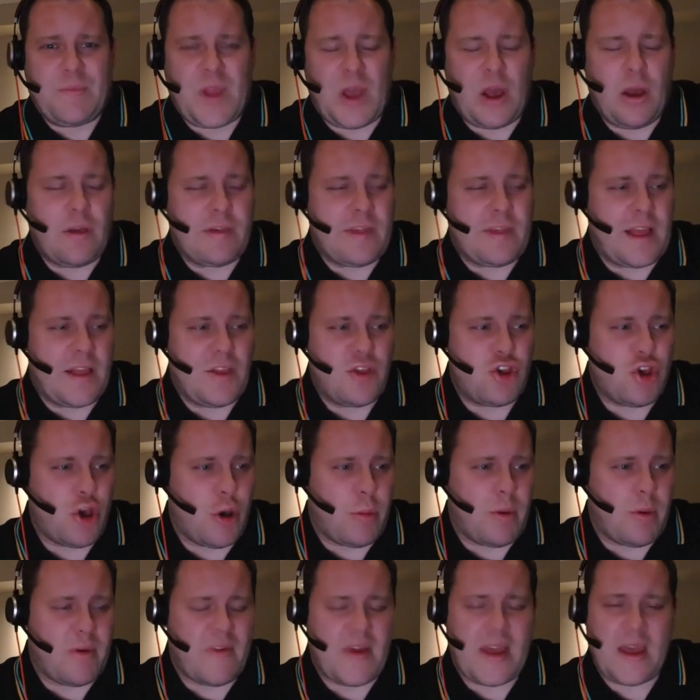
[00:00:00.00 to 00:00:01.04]
arse end
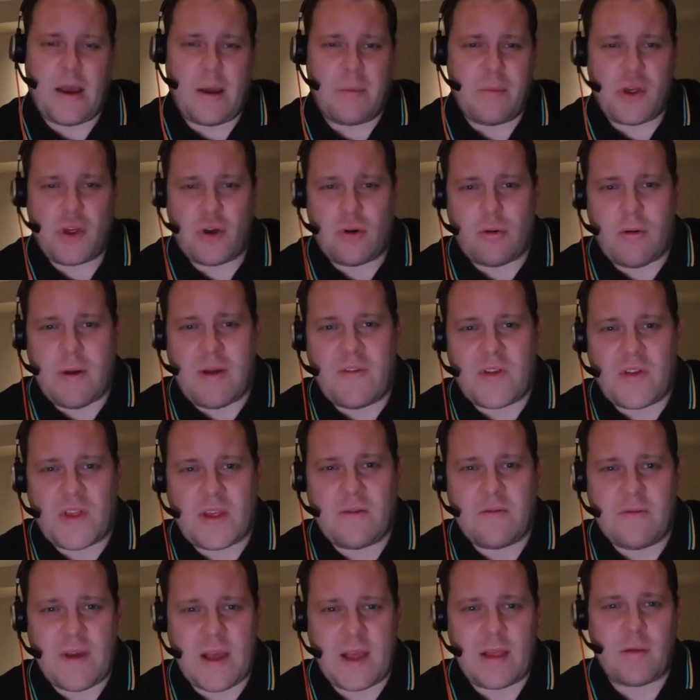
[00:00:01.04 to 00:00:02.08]
job of it. I'm sure
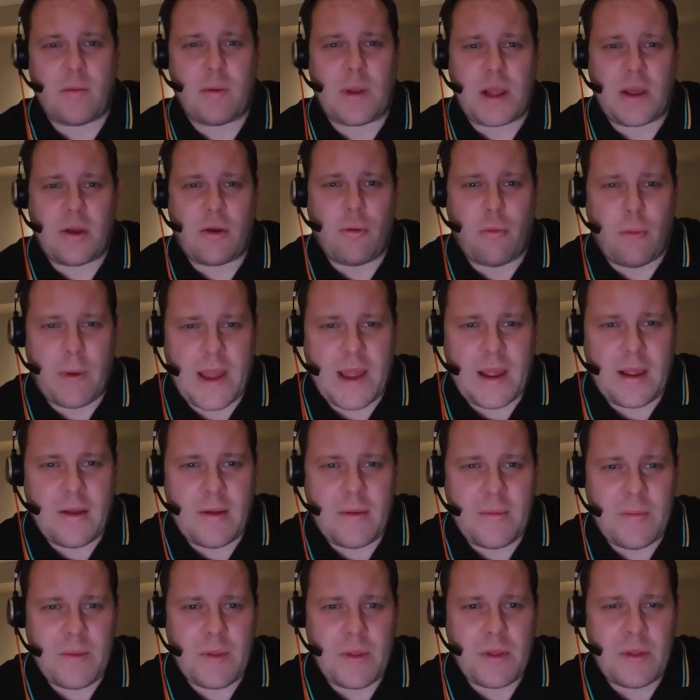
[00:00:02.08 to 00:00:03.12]
Everton fans will agree,
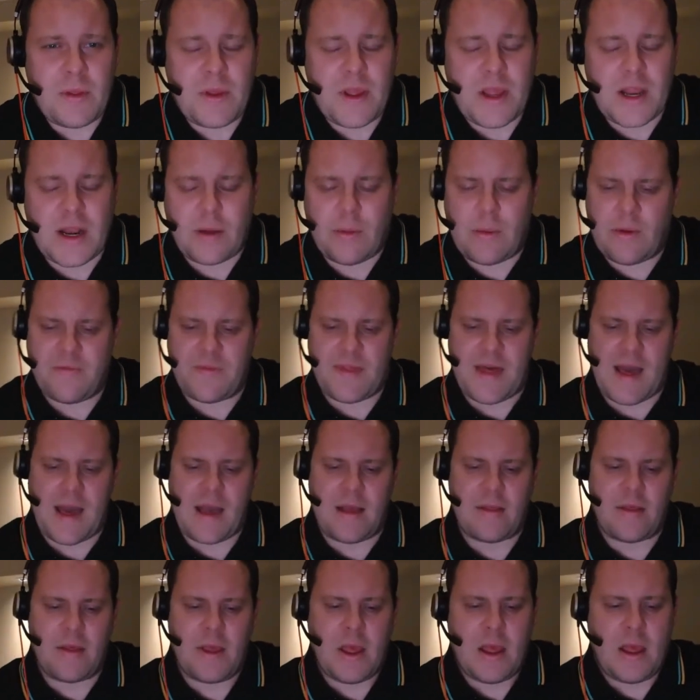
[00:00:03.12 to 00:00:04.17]
of
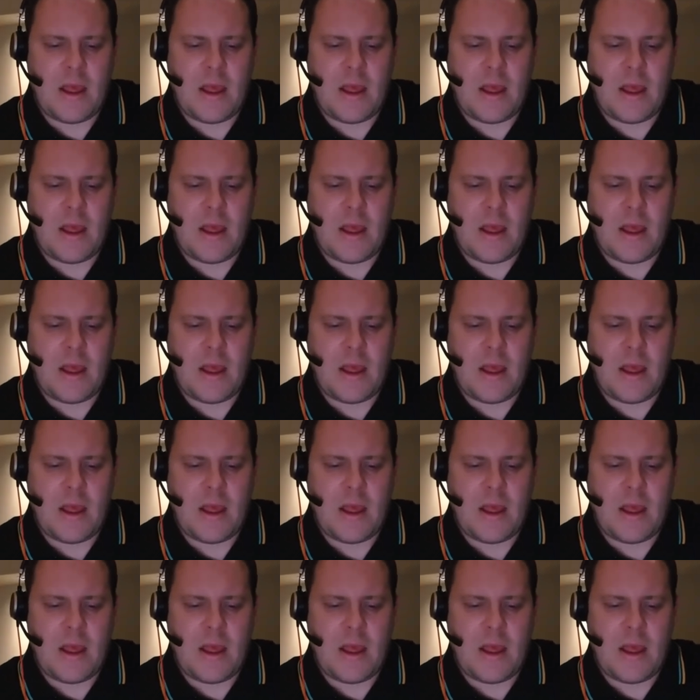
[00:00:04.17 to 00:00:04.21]
that.